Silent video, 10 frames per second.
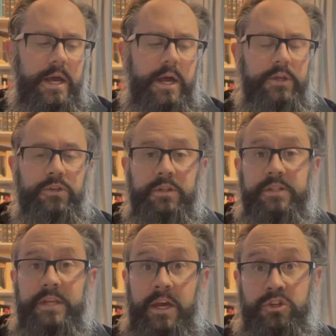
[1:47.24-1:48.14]
So the
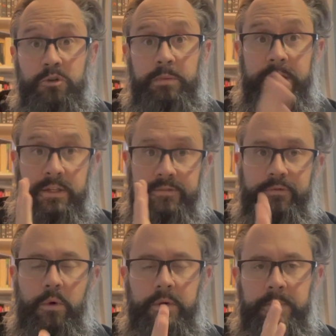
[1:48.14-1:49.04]
sagittal plane, this
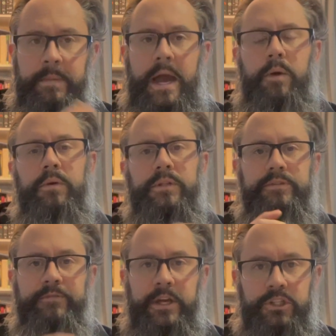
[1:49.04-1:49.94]
forward and backward, this
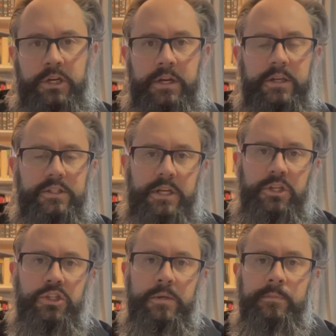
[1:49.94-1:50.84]
flexion and
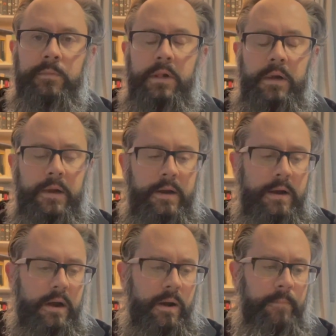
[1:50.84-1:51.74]
extension,
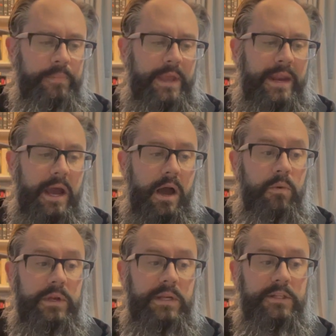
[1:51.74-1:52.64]
and how
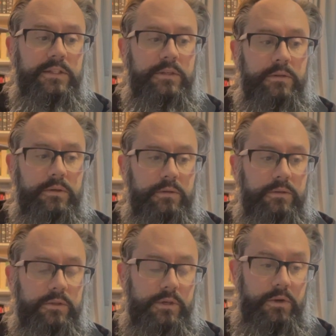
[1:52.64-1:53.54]
we need to
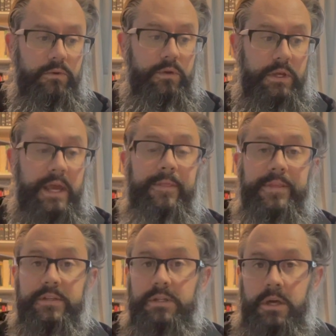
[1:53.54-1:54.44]
get
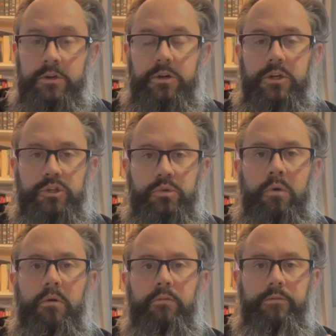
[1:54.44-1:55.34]
this under
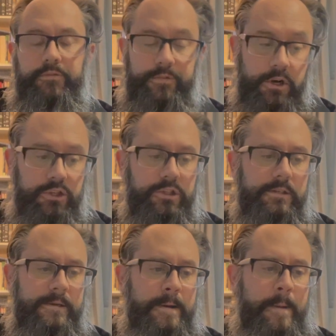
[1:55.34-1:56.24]
control first.
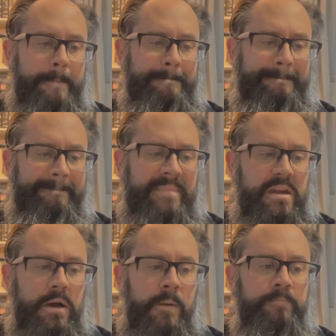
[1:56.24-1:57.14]

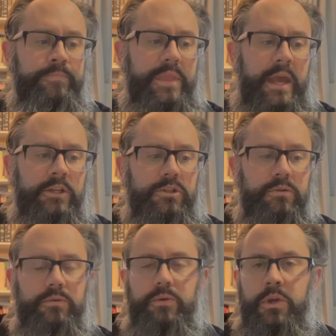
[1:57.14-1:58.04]
And
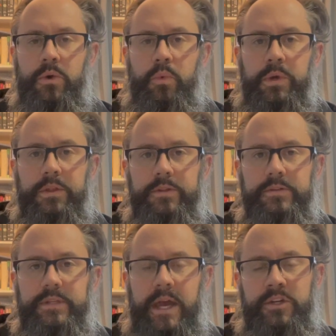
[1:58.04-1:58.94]
so, with
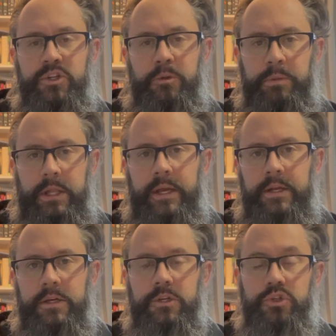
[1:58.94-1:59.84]
sagittal
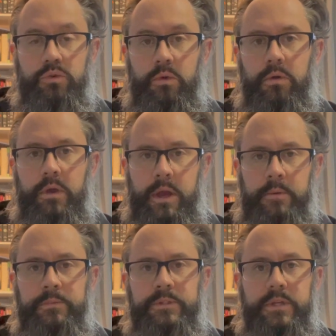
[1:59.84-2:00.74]
plane control
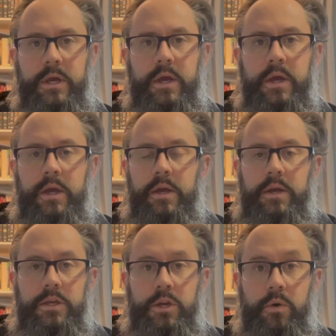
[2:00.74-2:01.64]
comes,
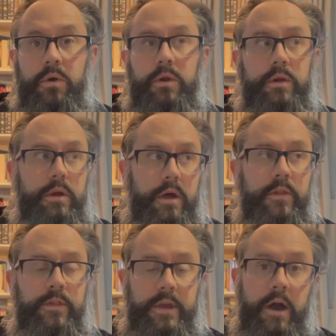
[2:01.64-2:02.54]

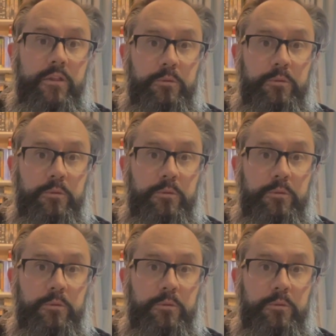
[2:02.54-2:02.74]
the other